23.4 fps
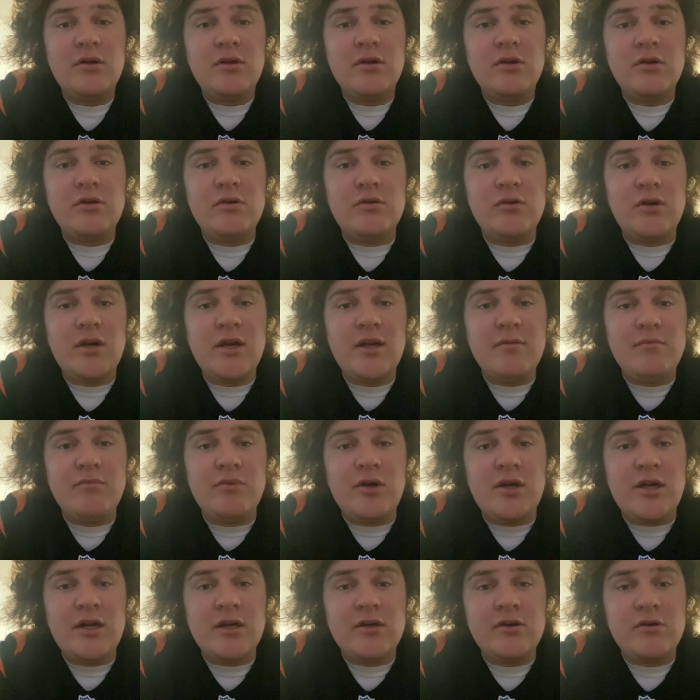a great
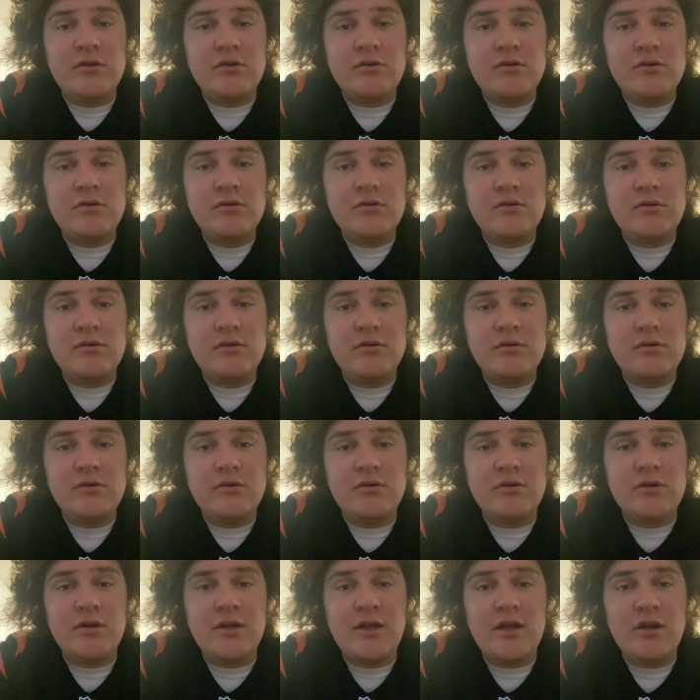blocker,
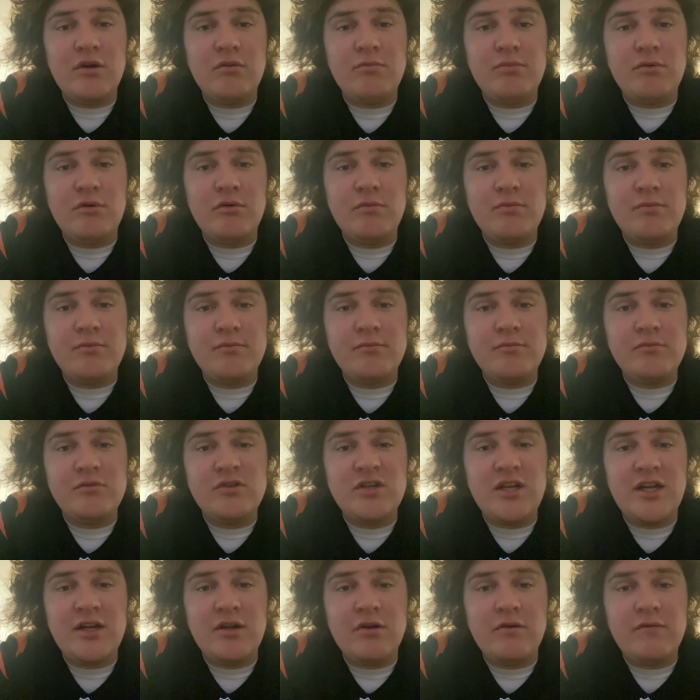gonna help open
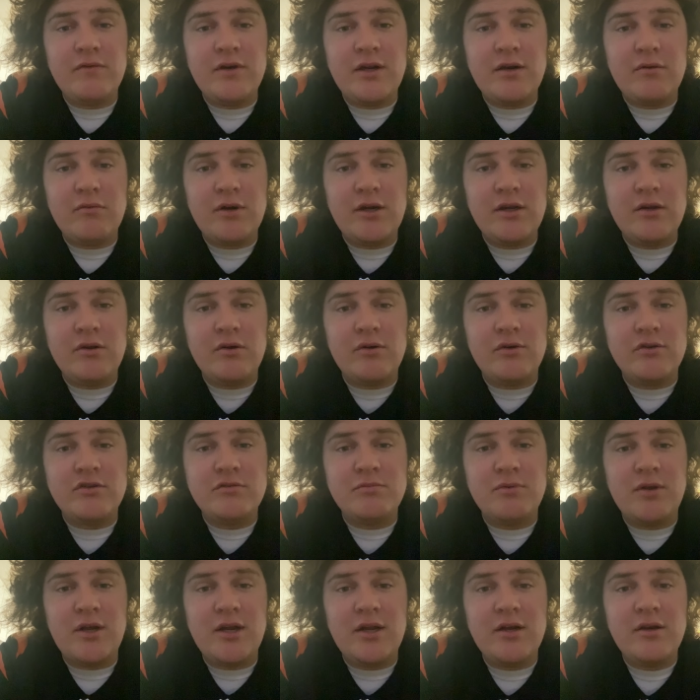take over that right guard
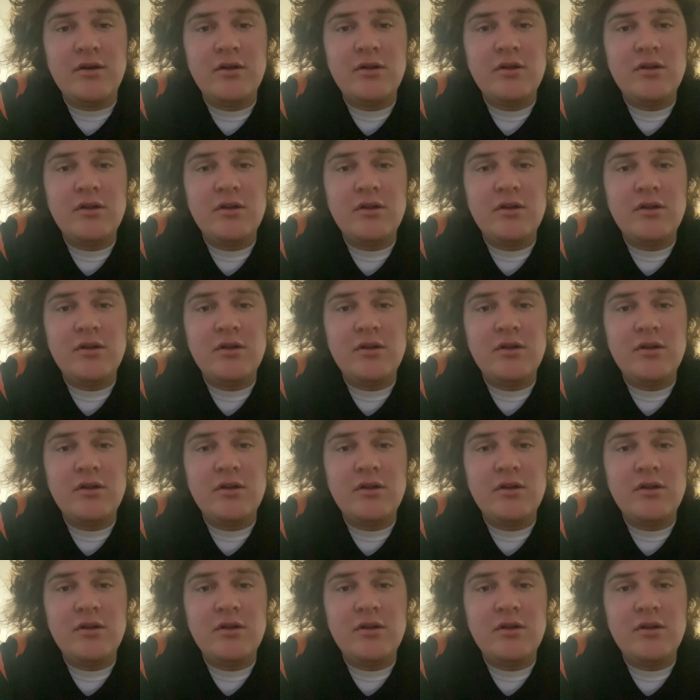spot.